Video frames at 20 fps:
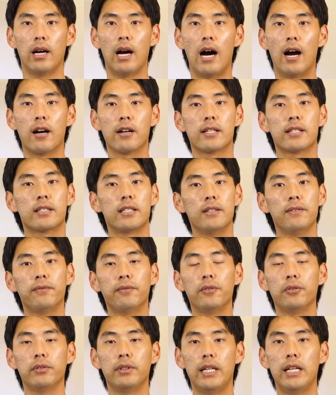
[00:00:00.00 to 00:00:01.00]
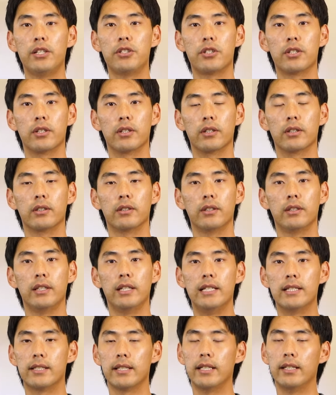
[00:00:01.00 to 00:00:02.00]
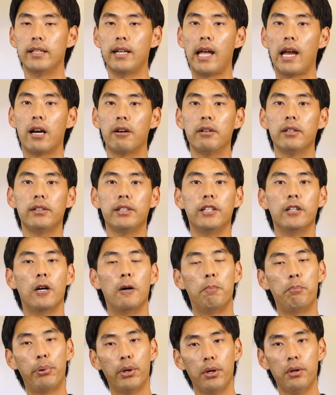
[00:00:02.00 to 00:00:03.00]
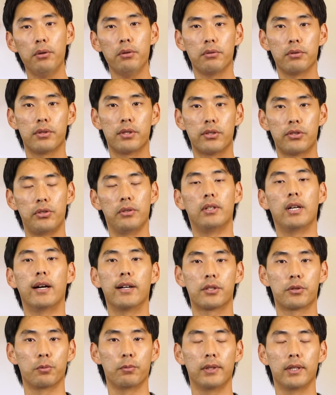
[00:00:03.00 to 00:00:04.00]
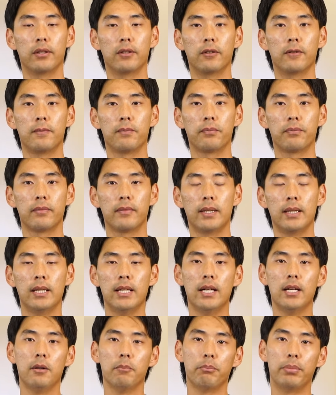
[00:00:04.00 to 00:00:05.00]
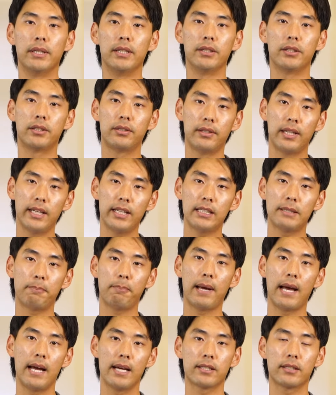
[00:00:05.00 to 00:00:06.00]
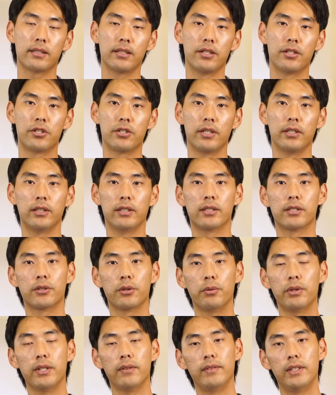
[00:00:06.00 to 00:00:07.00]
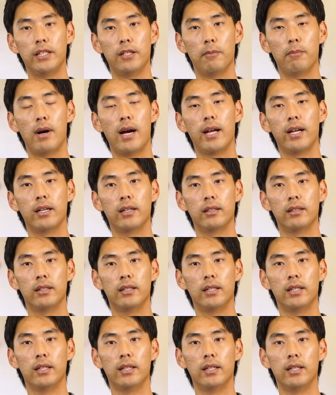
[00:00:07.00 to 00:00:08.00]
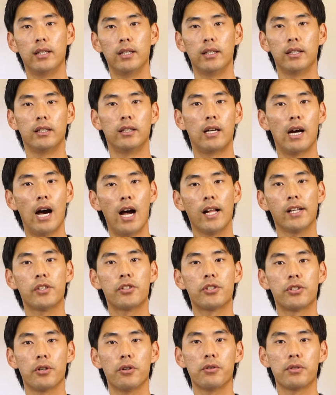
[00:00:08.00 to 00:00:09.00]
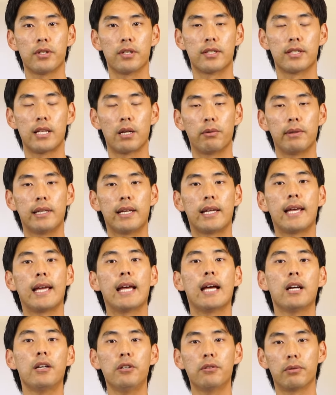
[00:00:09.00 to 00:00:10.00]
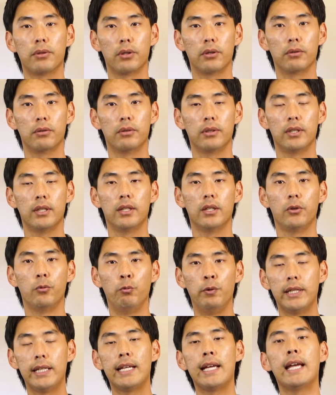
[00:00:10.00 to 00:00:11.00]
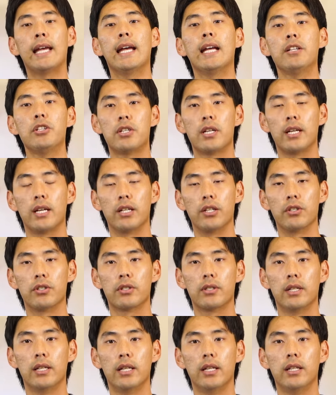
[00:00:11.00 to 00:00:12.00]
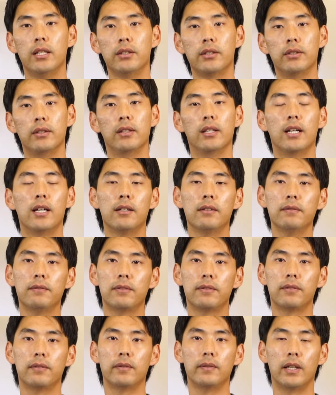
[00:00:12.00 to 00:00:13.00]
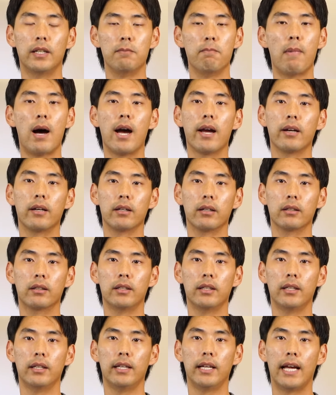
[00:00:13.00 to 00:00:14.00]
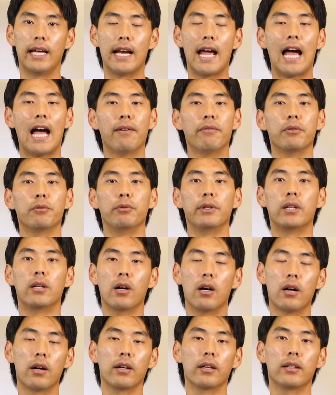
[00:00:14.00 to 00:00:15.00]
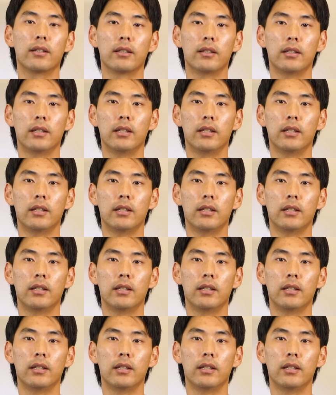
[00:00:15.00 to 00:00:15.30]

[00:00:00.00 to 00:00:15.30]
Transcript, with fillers: Our sinful nature is inherently opposed to God's will. But in today's passage in the story of Nehemiah, God shows us that we can grow, we can change to love, admire, and have a regard